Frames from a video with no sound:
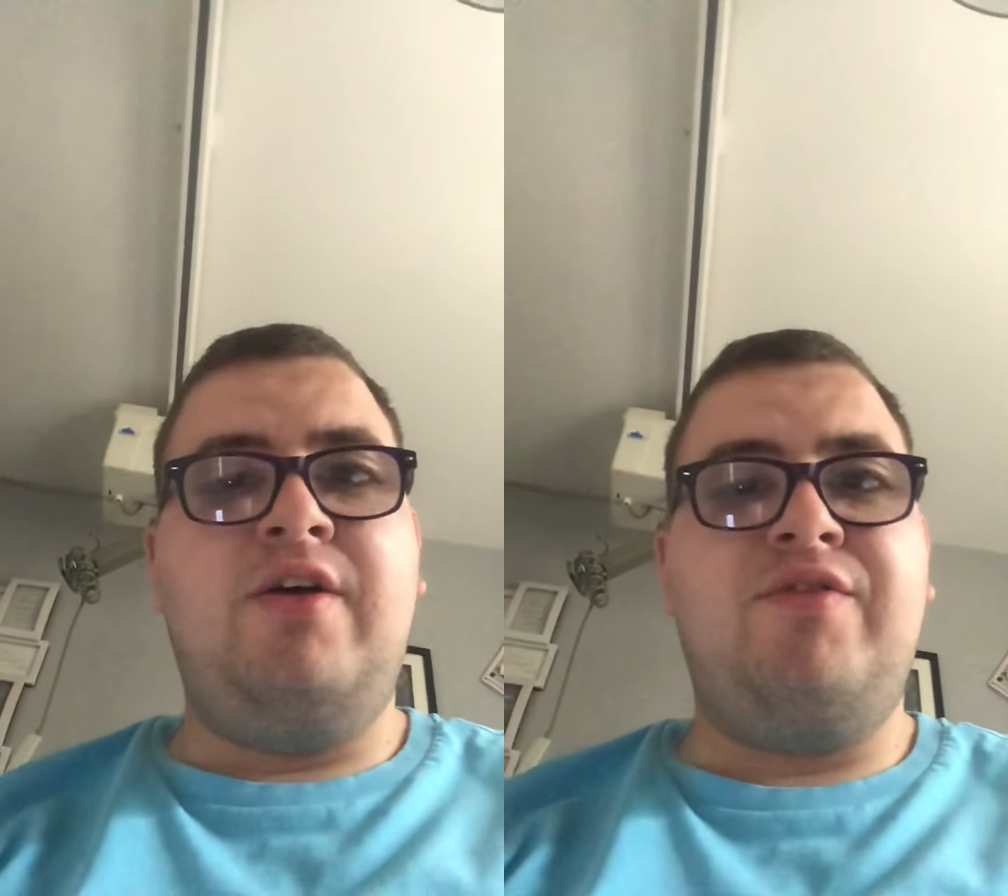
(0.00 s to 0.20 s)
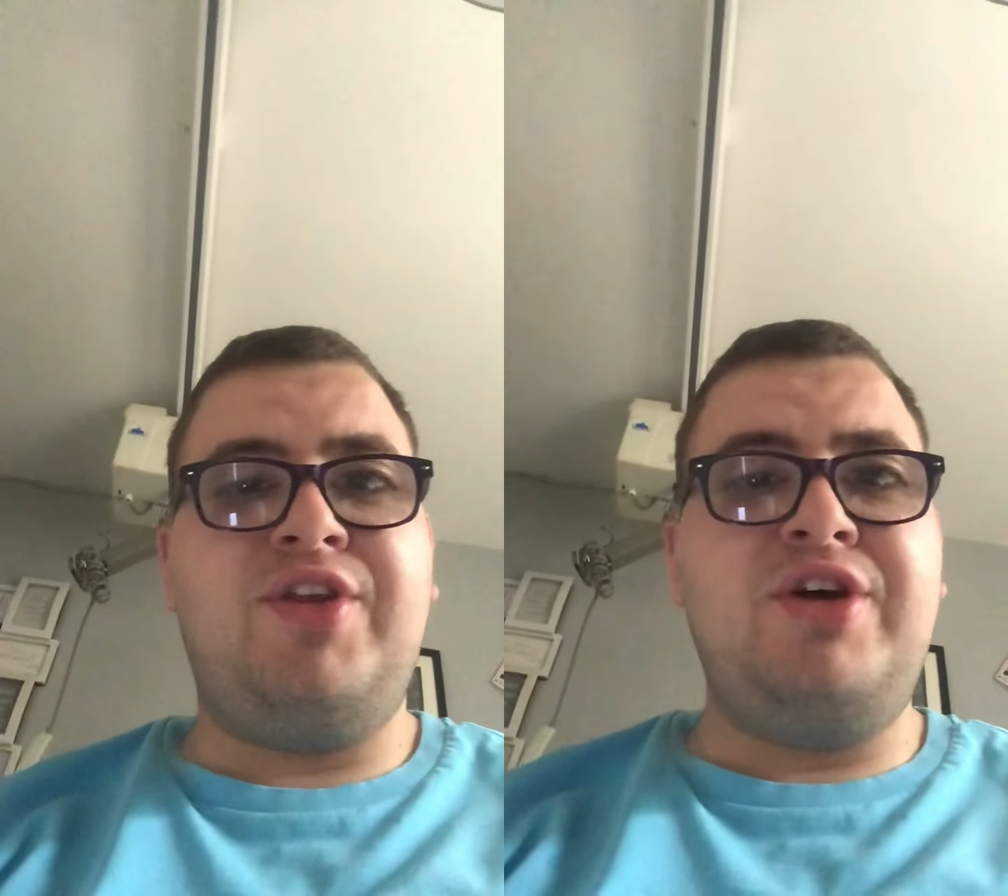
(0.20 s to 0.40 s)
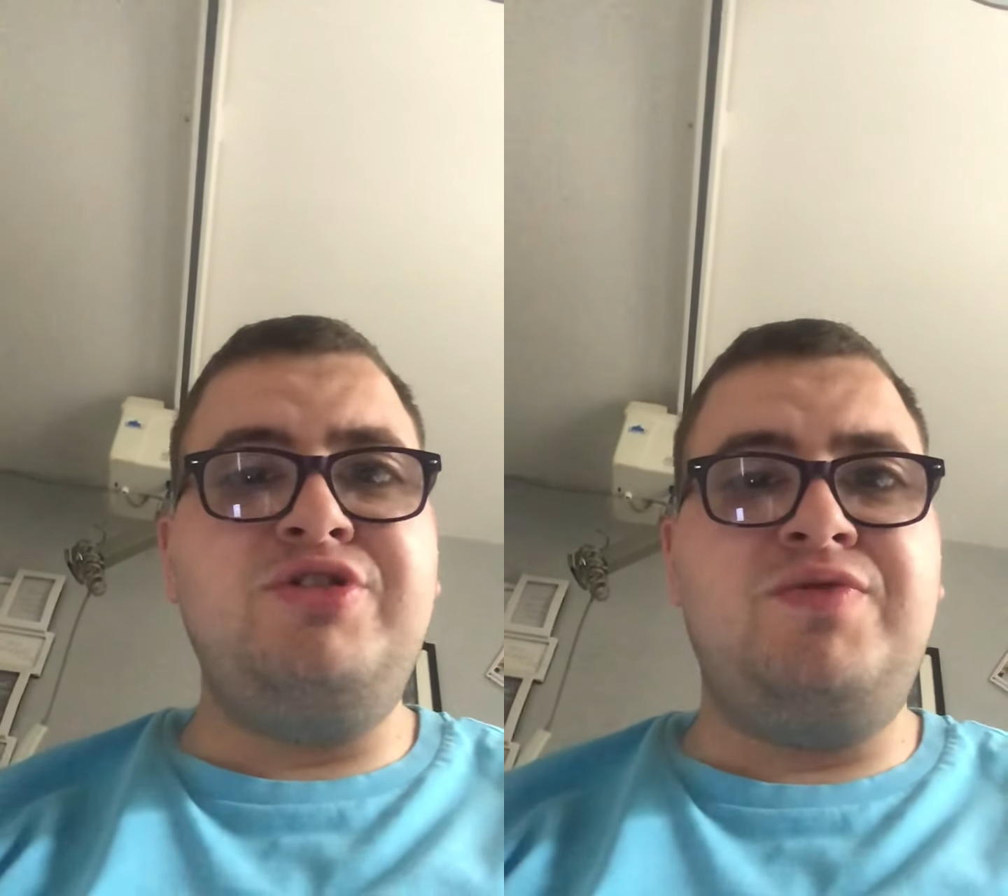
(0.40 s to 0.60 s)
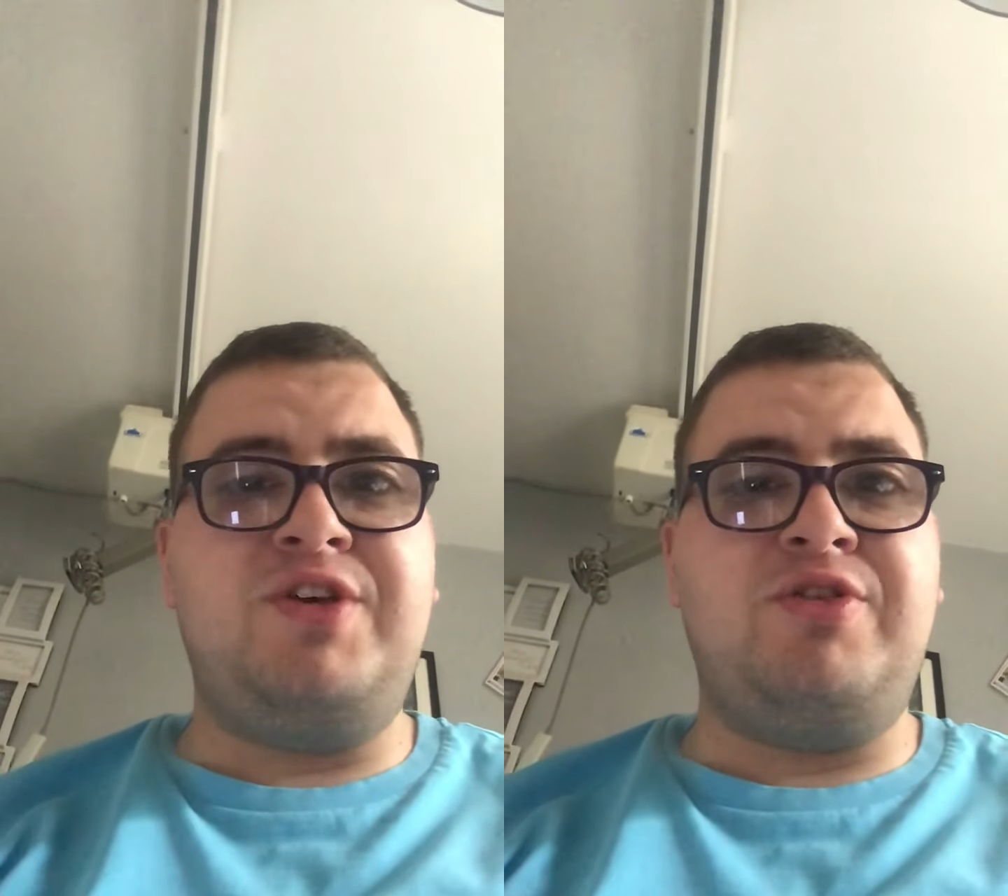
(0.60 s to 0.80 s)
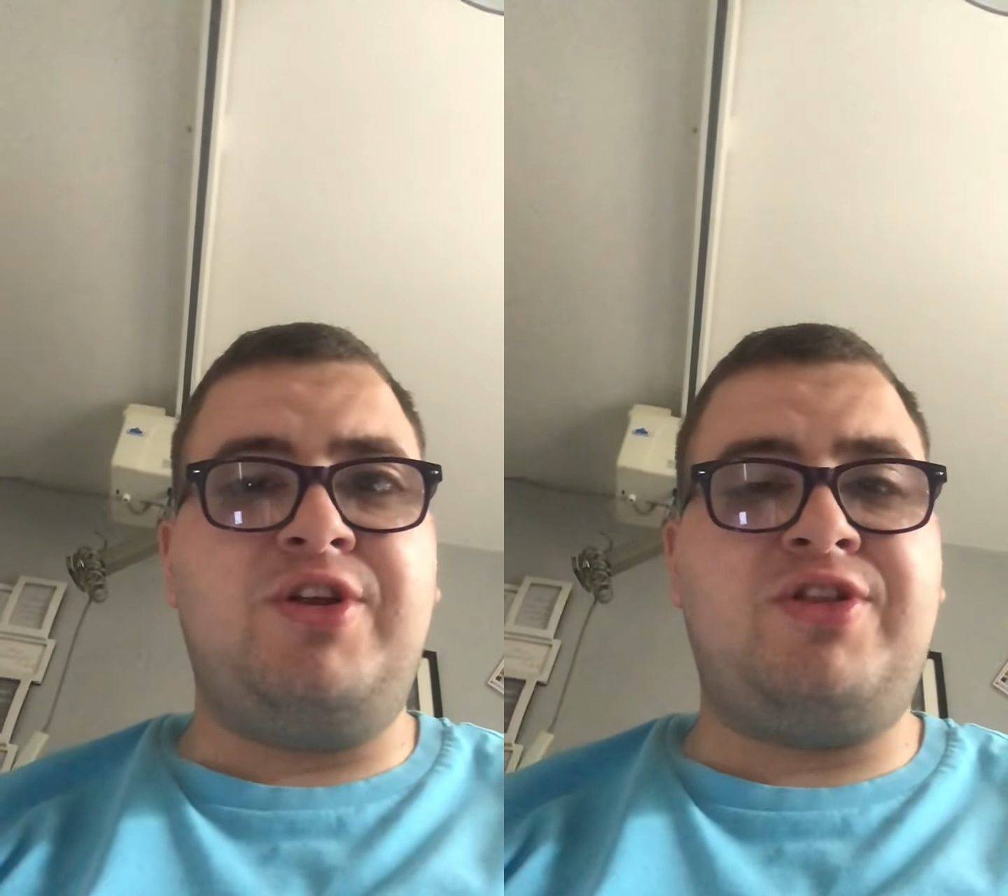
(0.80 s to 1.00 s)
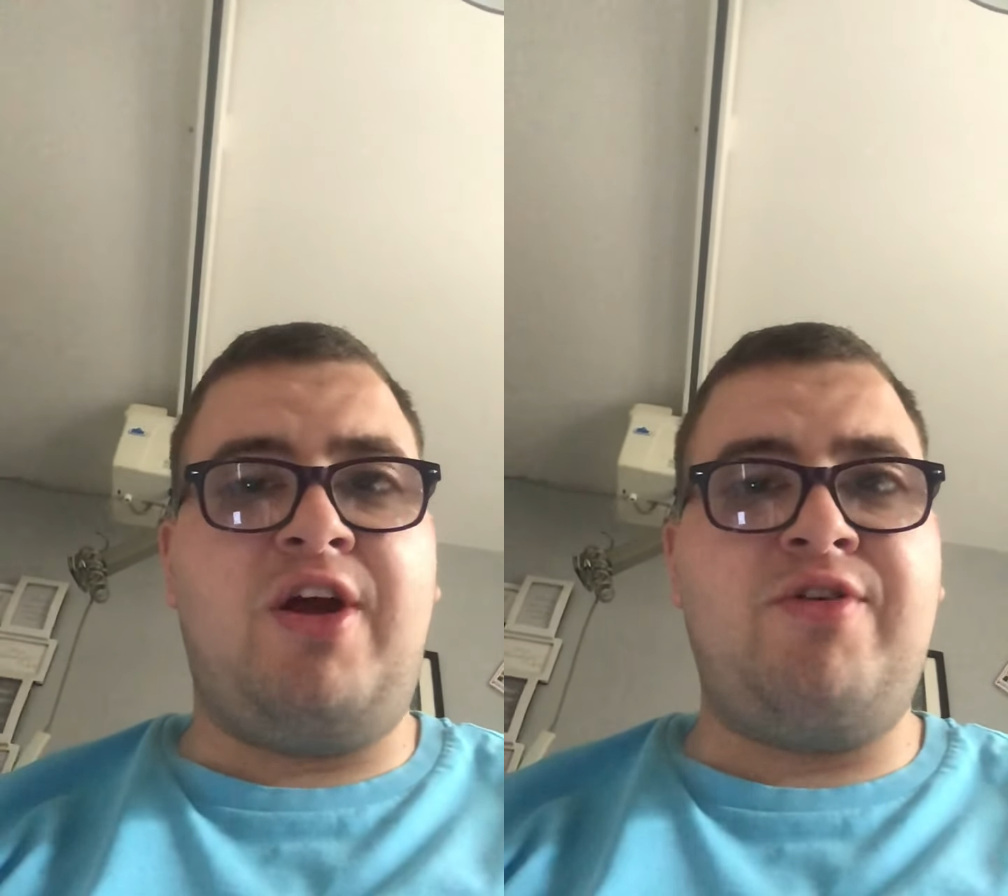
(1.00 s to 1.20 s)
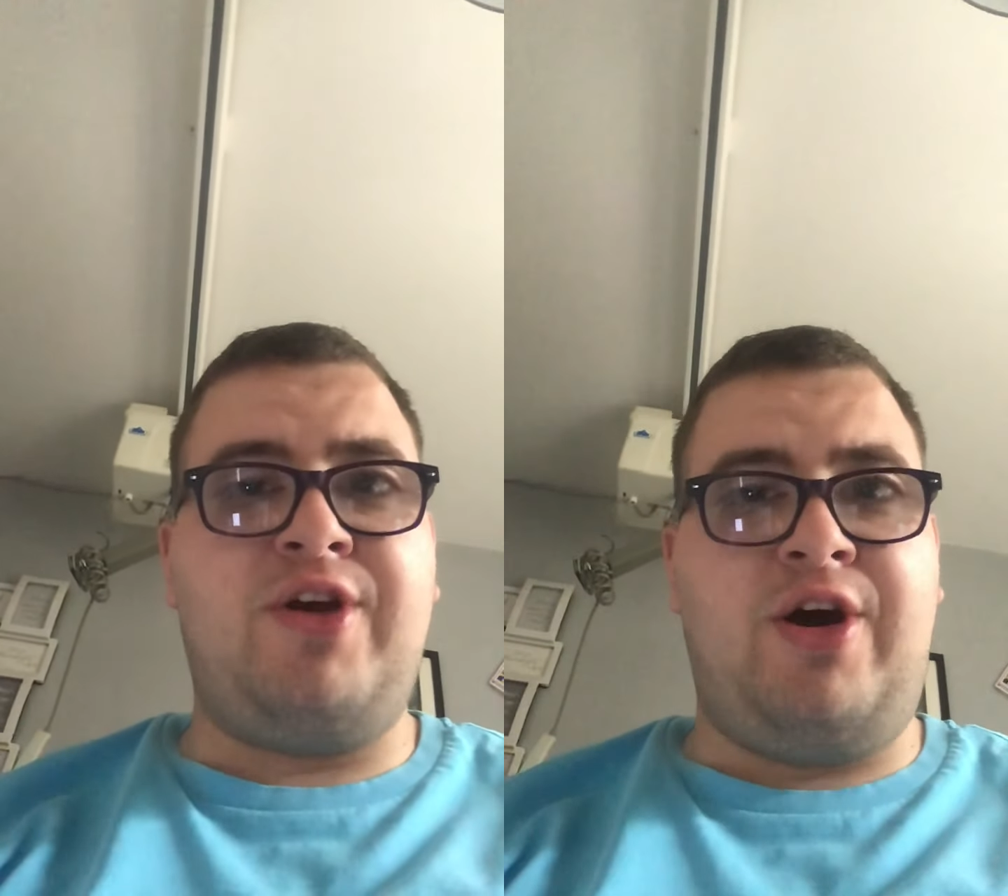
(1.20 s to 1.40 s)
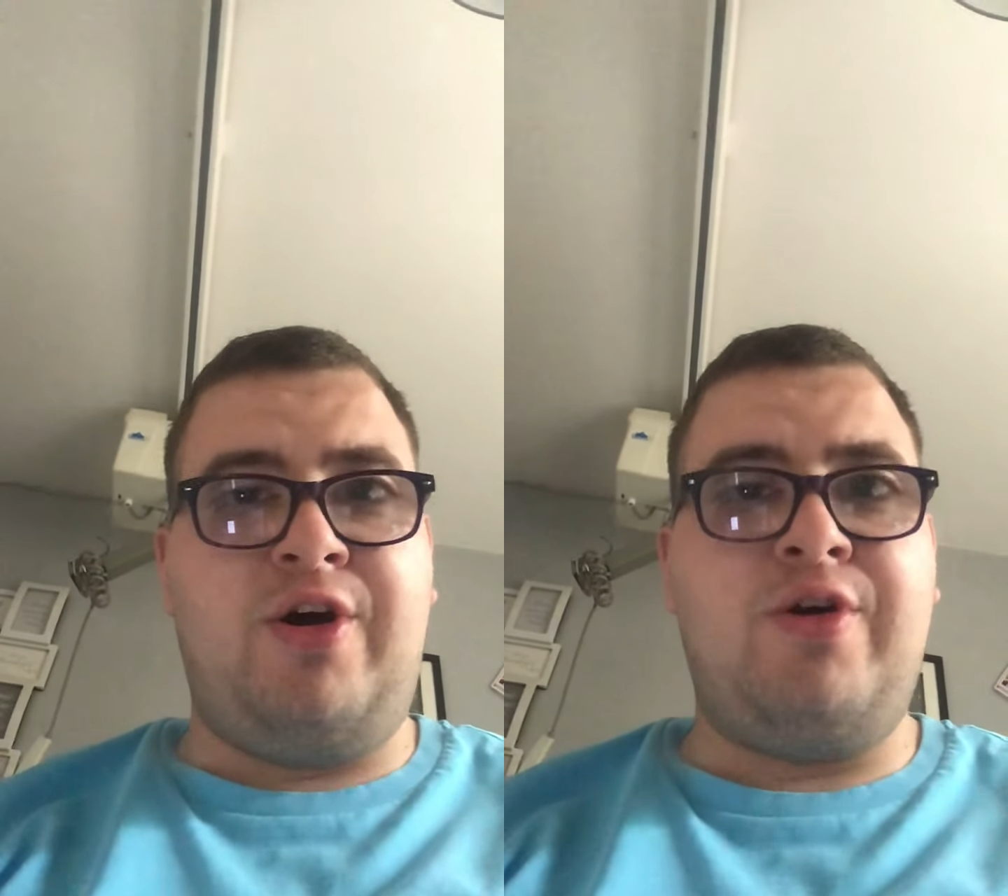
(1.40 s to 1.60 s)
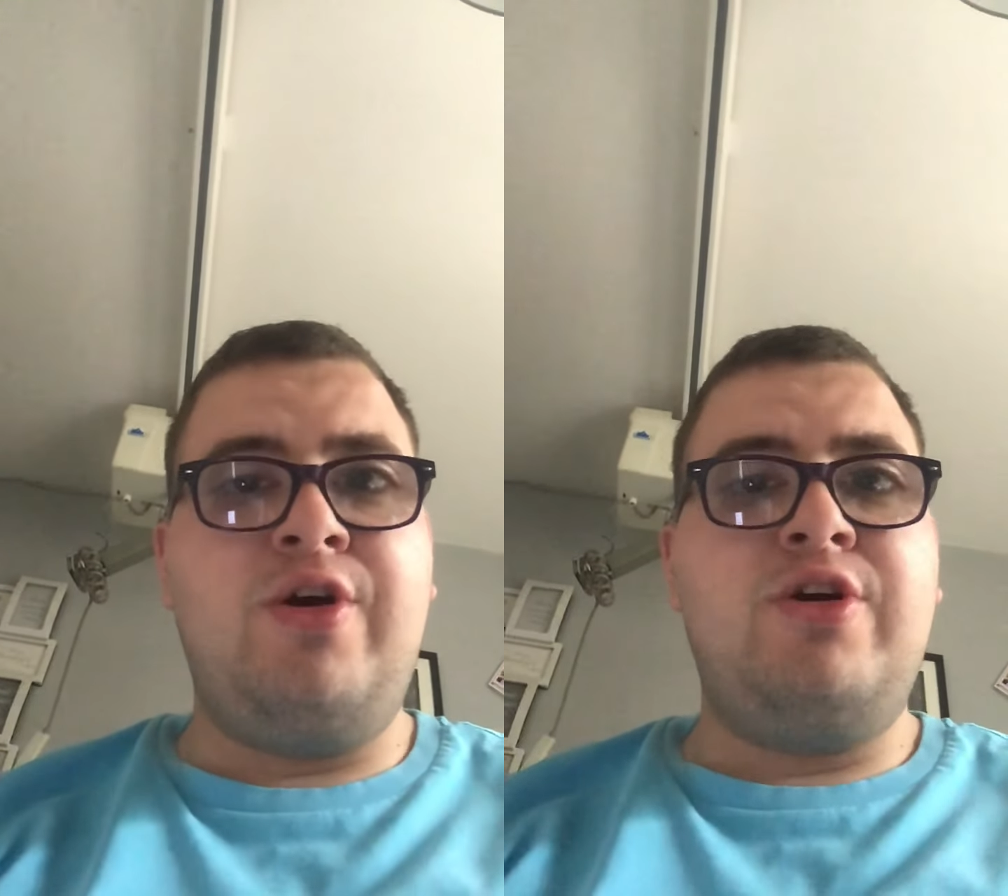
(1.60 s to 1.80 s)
For those of you that don't know,